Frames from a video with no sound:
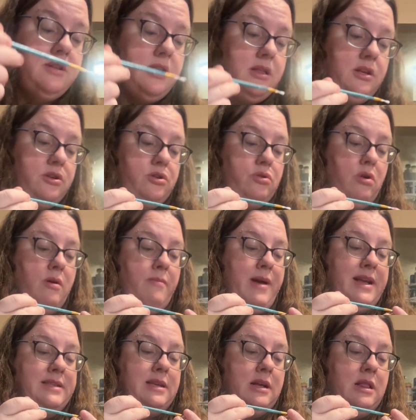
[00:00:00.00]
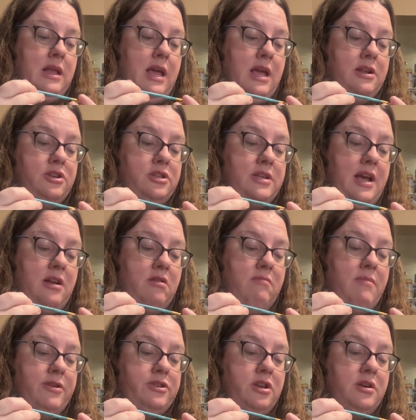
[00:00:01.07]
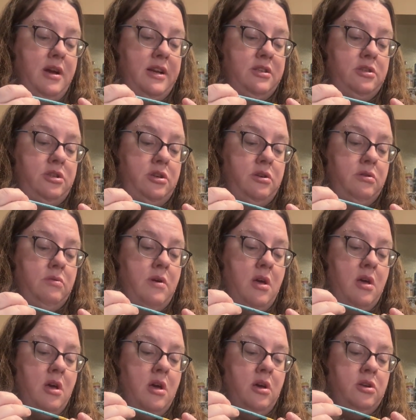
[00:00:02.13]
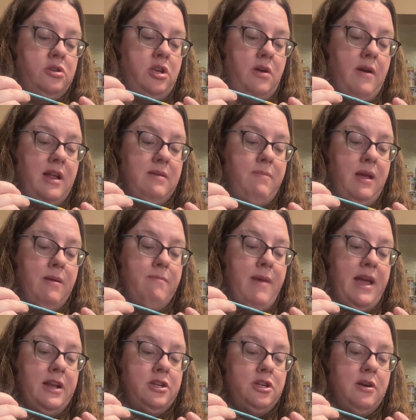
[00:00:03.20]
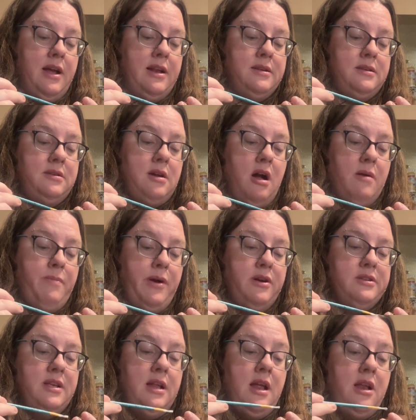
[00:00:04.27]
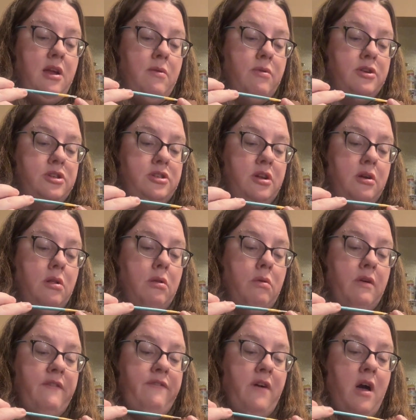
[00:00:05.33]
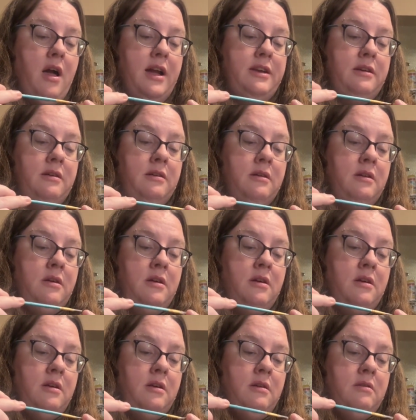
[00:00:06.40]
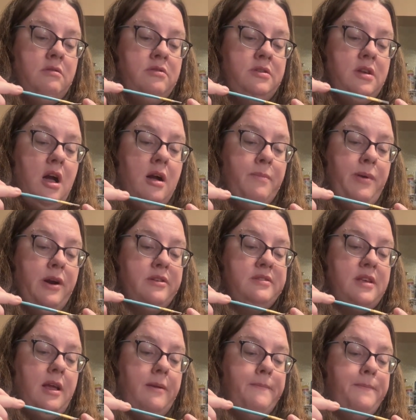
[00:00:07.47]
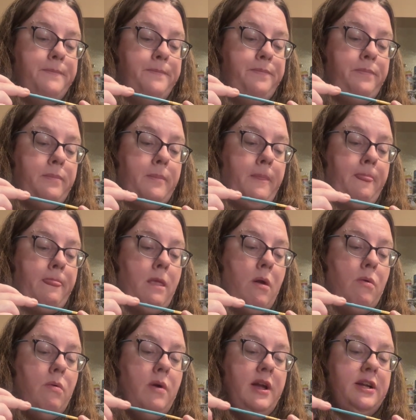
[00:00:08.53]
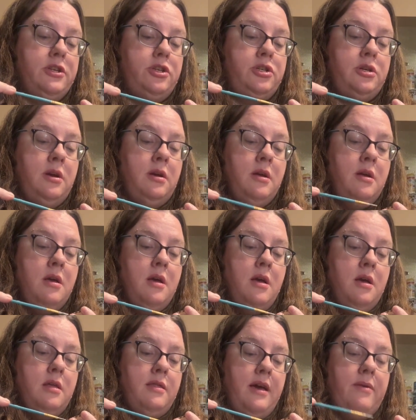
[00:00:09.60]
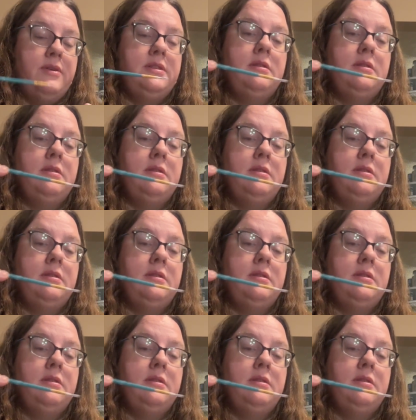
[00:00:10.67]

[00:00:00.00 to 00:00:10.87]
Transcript: at the store, basically, and just handle merchandise too. So you had to be a manager and a stock person, and you were just a glorified stock person, which that was